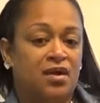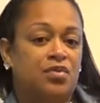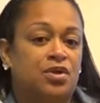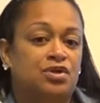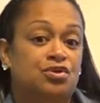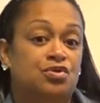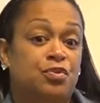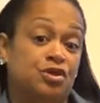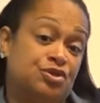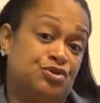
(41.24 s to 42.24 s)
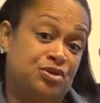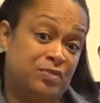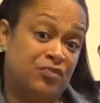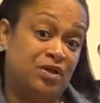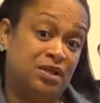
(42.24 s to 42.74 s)
when you purchase your
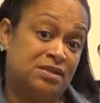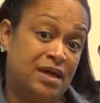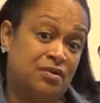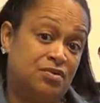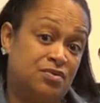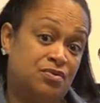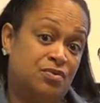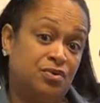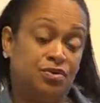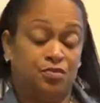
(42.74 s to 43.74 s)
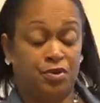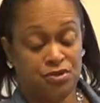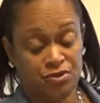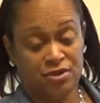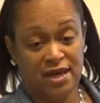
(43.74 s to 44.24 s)
summer reading title or your
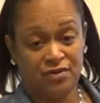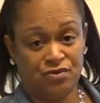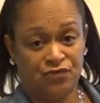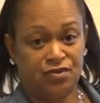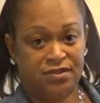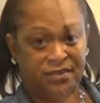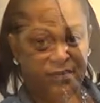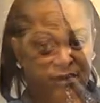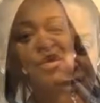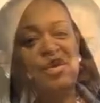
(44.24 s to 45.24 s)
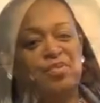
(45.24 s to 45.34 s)
personal titles for the summer,